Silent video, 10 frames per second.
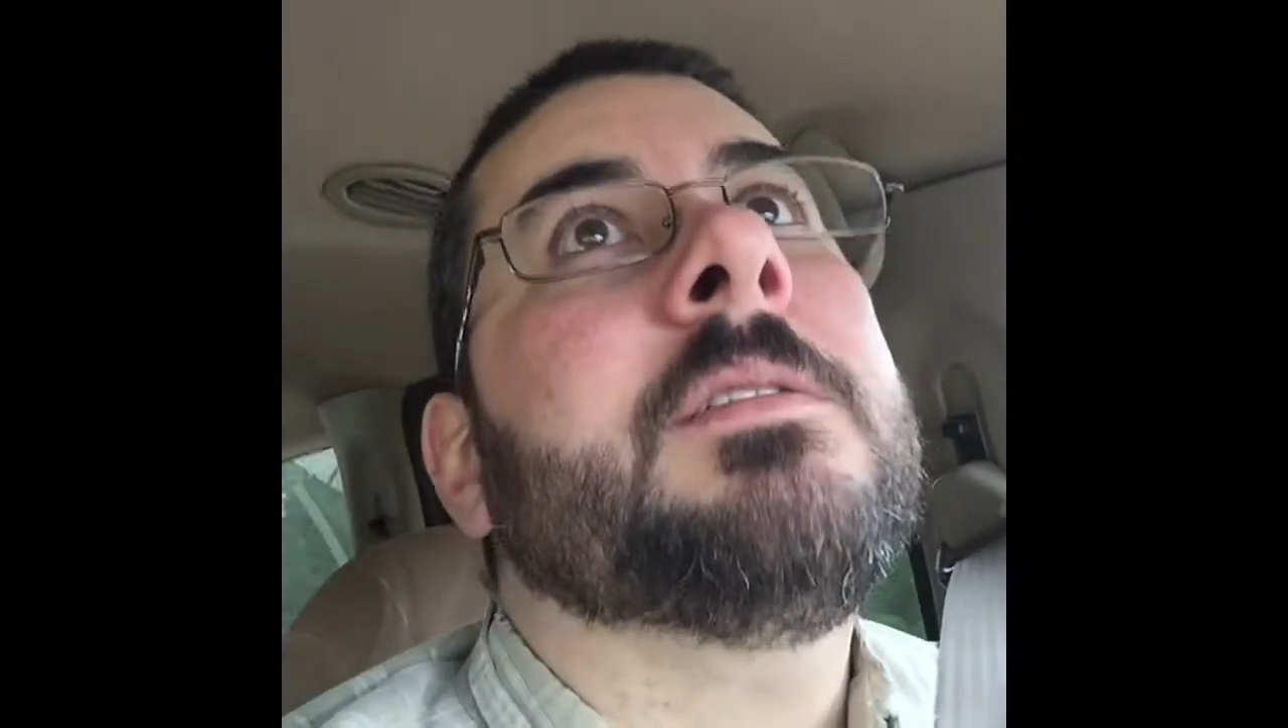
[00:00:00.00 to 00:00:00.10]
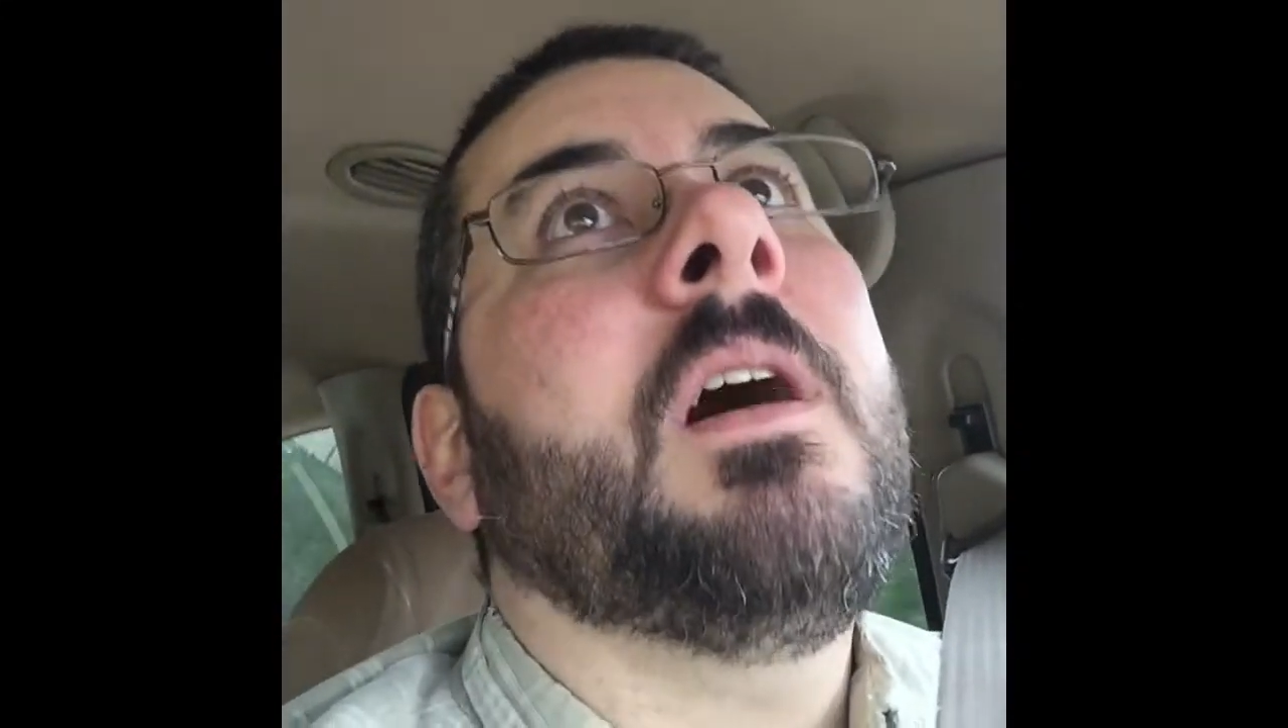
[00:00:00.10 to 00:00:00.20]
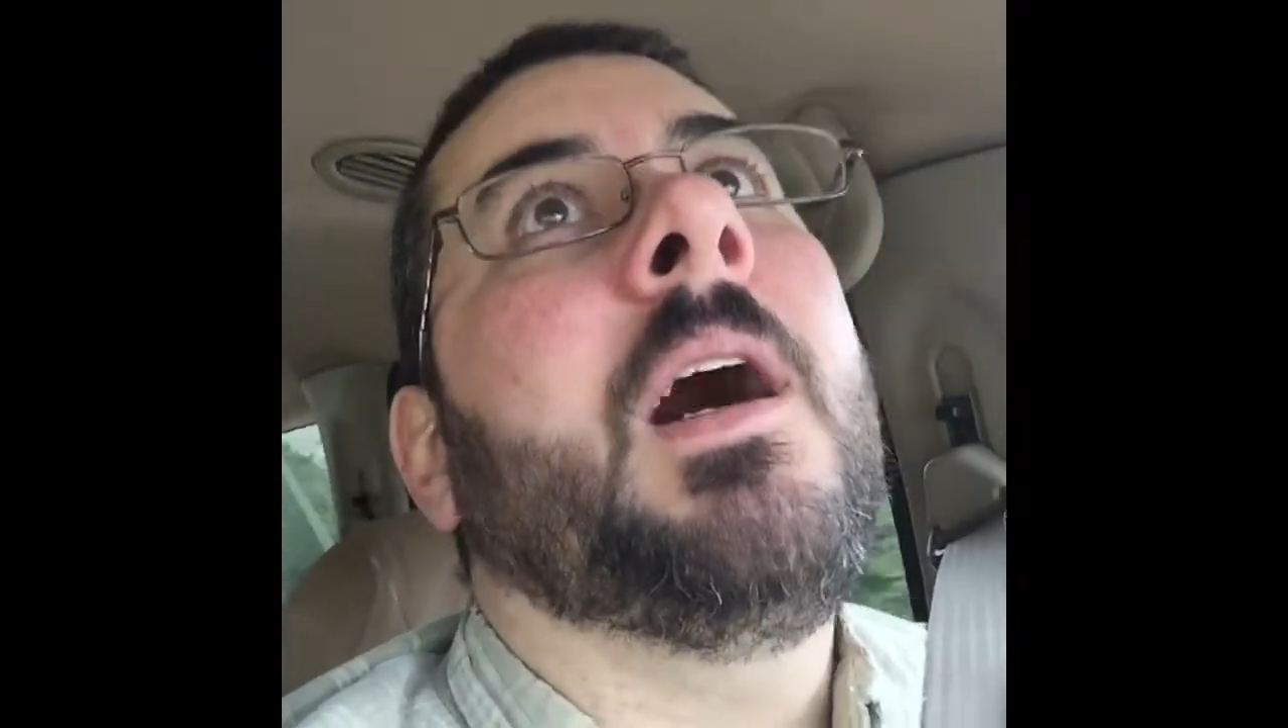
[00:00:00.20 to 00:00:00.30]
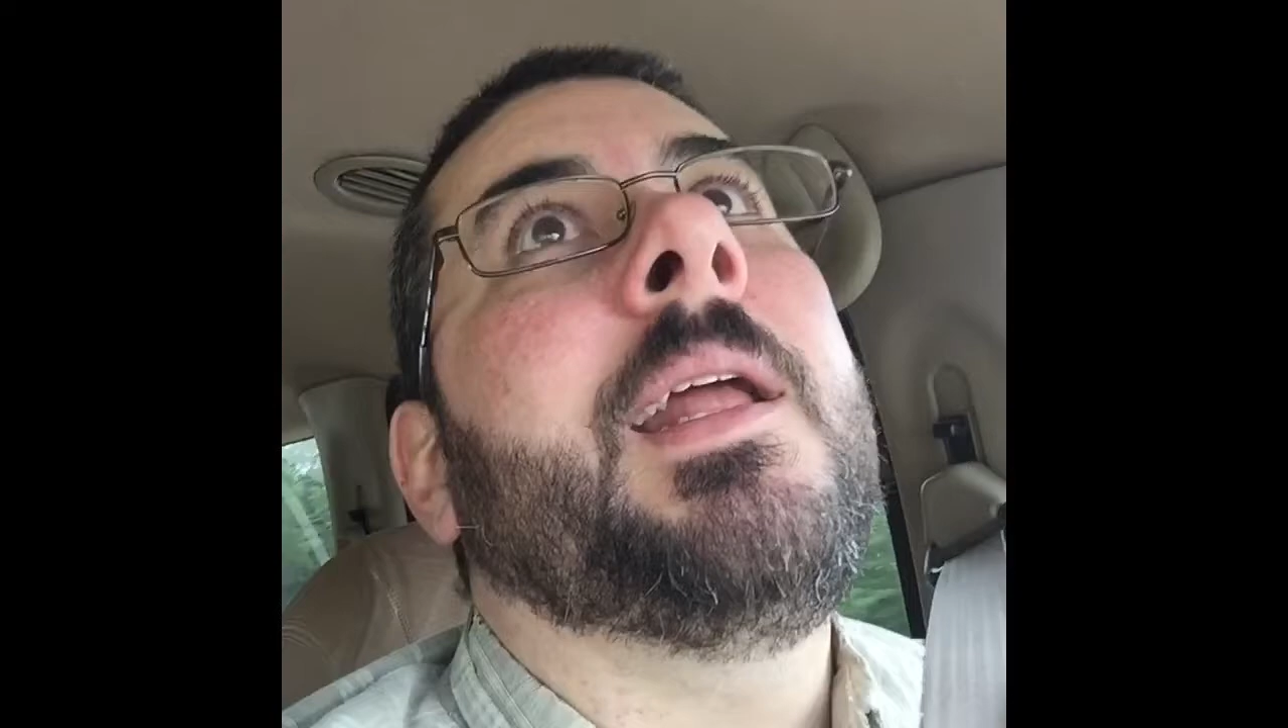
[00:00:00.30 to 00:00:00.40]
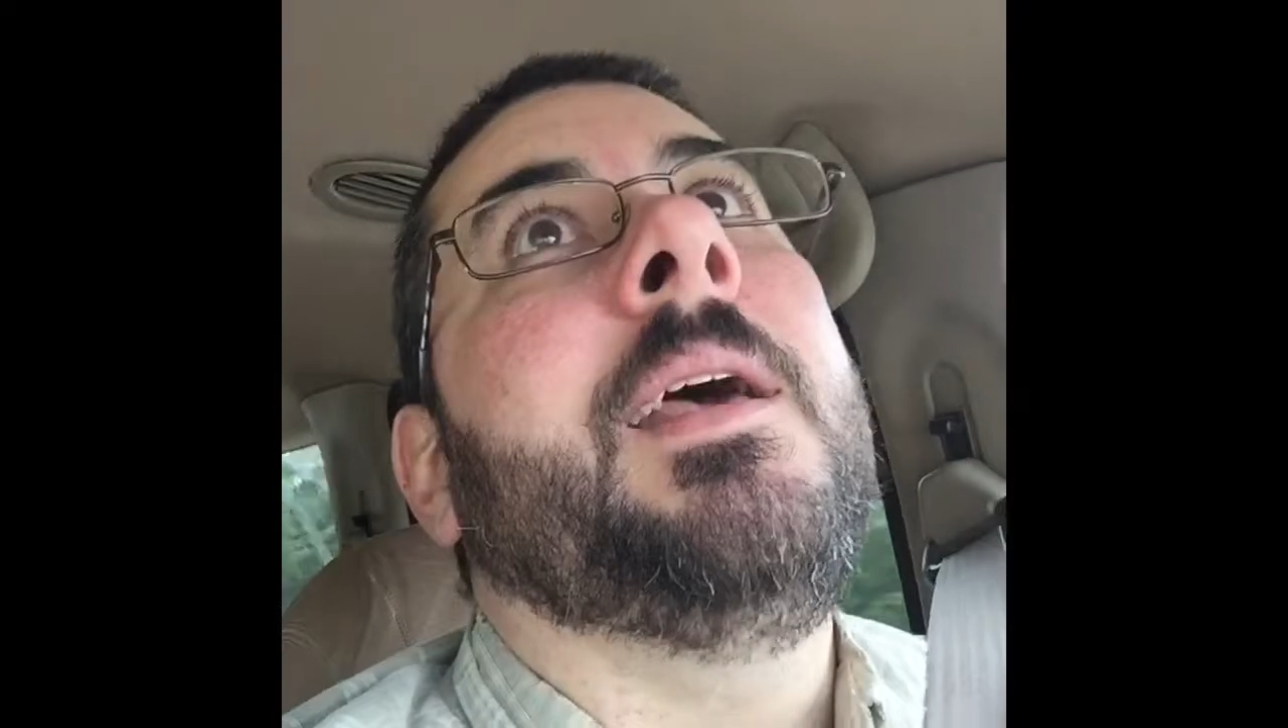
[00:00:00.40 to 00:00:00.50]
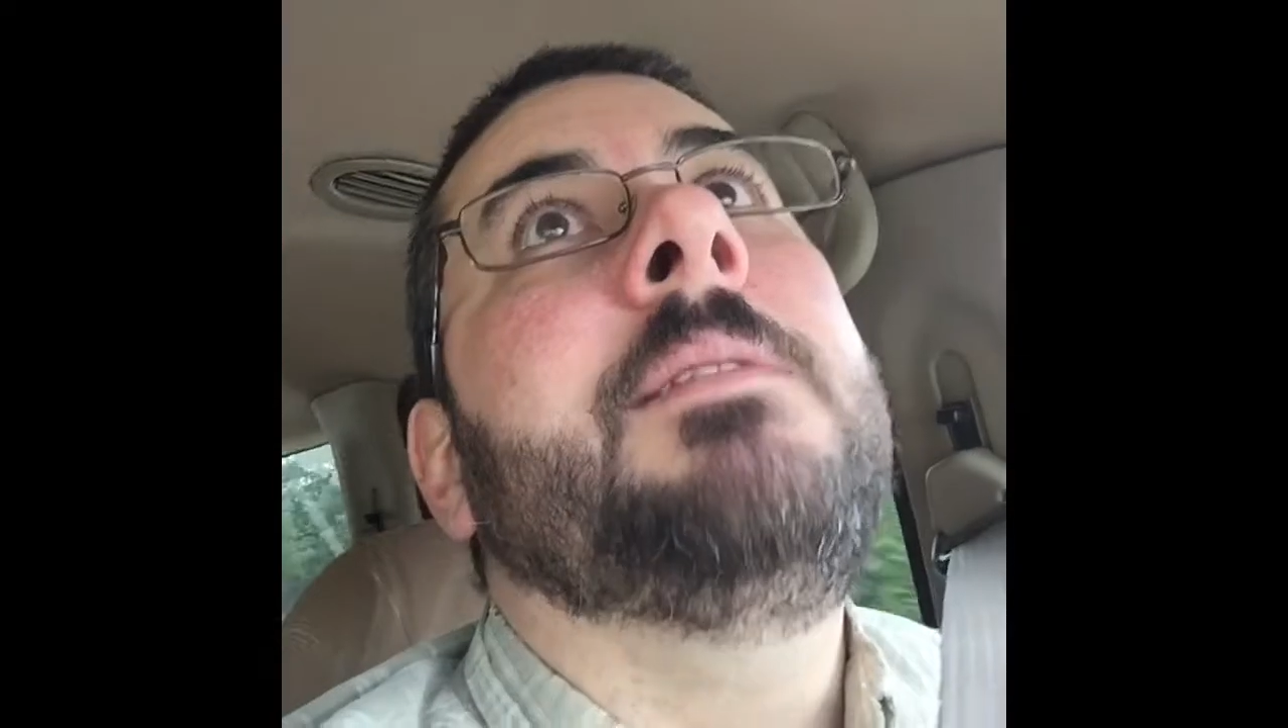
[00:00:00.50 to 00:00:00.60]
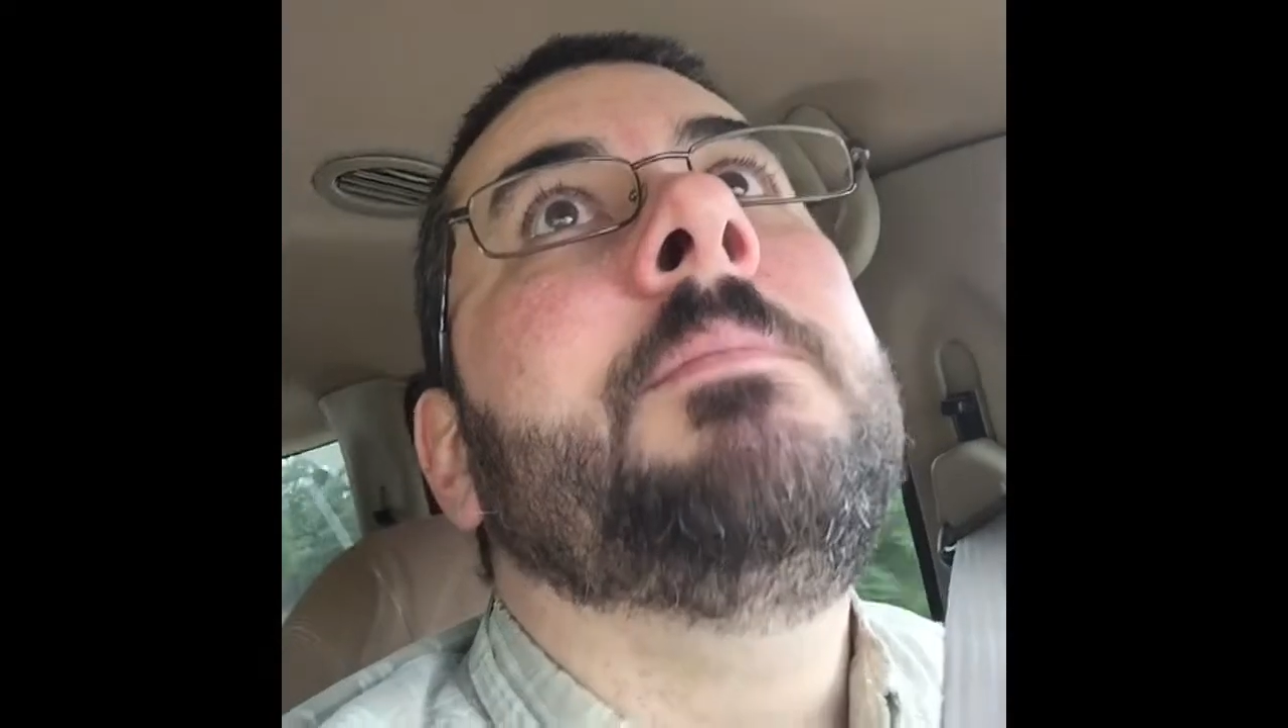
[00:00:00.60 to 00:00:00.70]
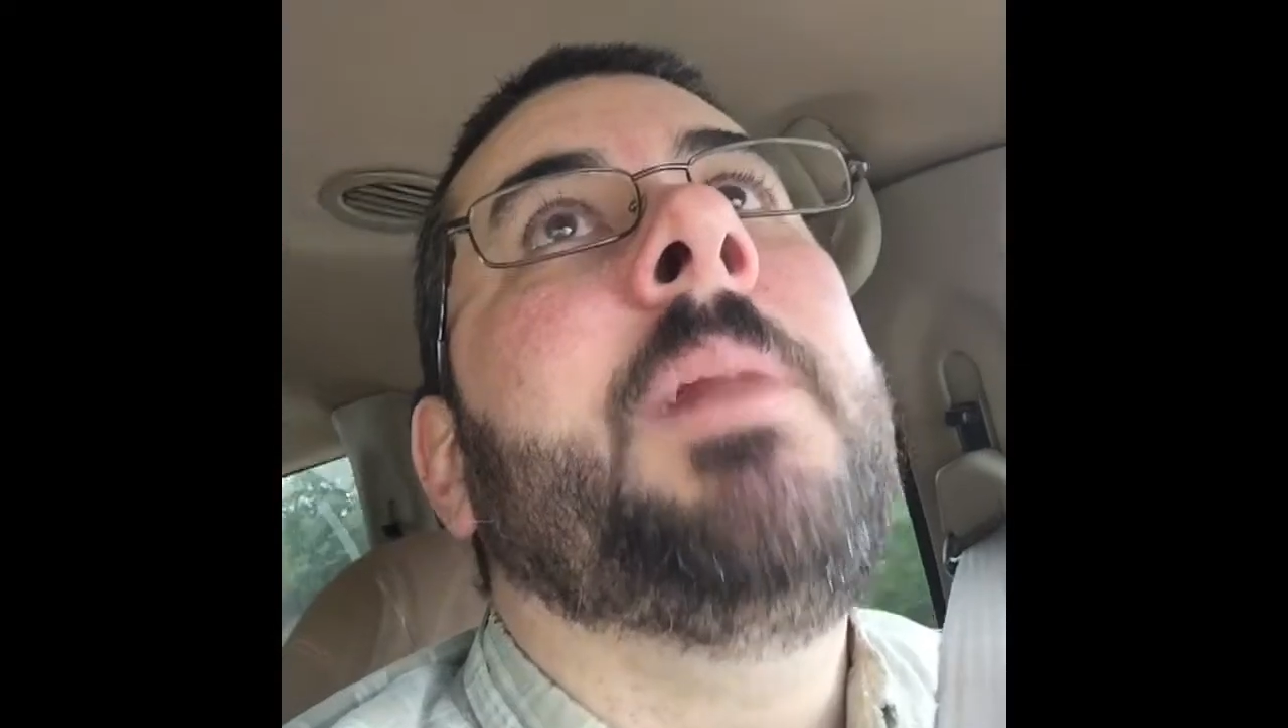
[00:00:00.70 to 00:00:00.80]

on it,